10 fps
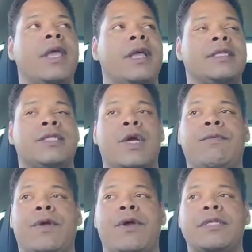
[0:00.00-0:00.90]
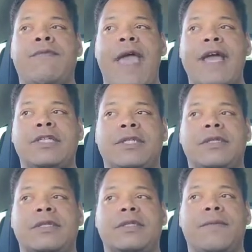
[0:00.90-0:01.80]
and serve the girls'
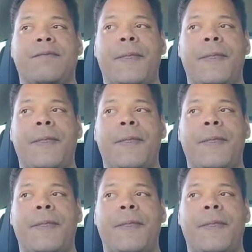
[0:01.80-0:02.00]
fashions.